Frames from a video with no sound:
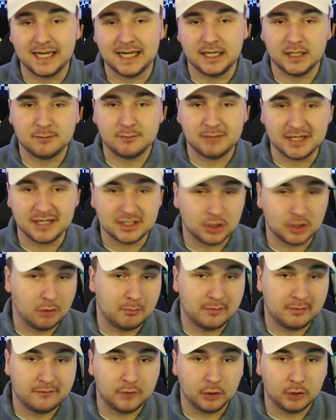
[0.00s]
had been done
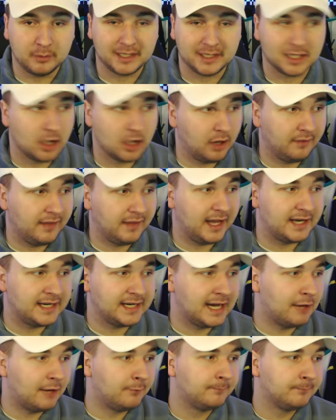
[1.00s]
before we got there.
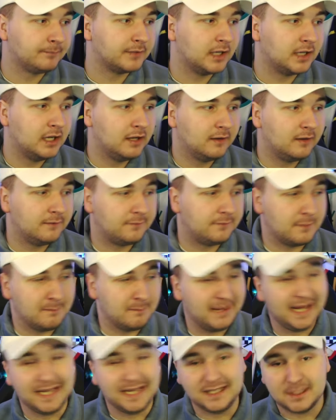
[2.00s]
Now, for
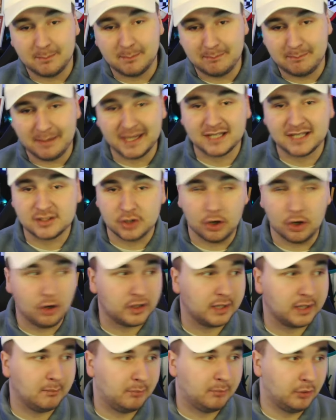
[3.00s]
me, the big
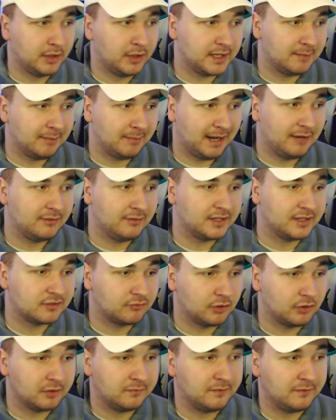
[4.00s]
talking point about this
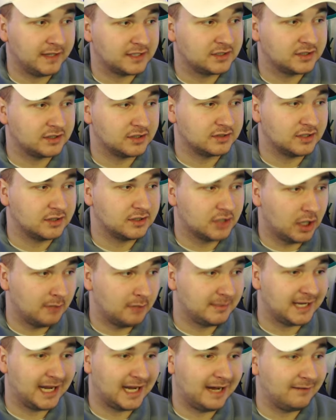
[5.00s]
run of fixtures that
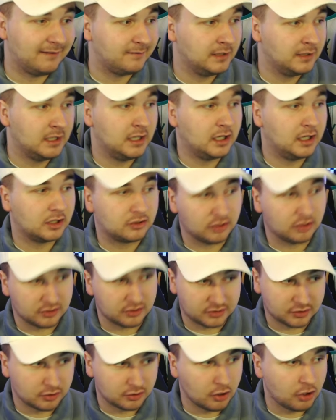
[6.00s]
Derby have across
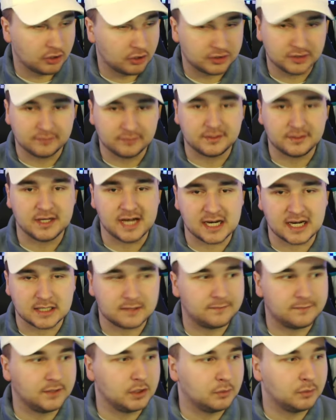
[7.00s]
the course of the
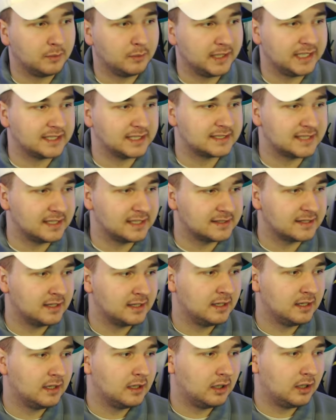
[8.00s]
next few weeks is
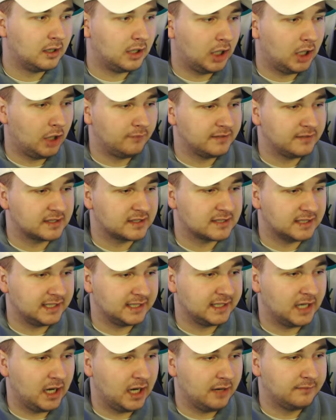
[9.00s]

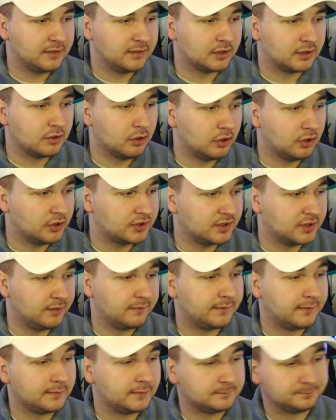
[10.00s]
obviously over the course
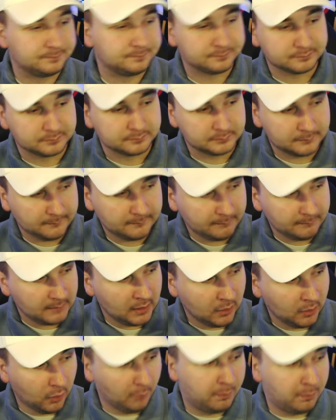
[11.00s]
of
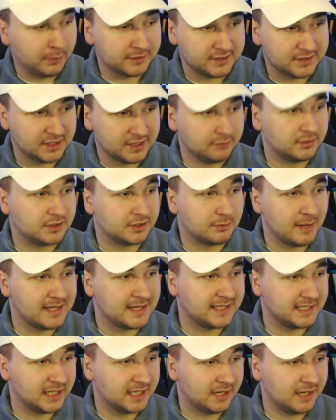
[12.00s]
up until the
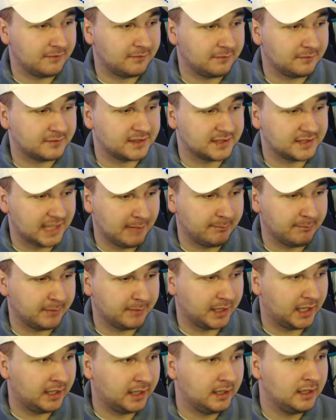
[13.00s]
29th of
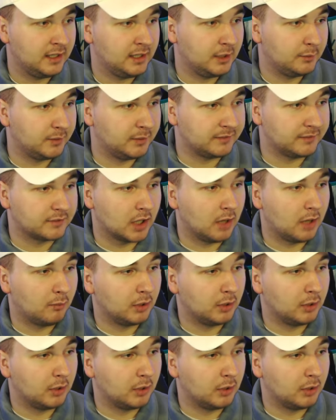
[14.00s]
December, we've got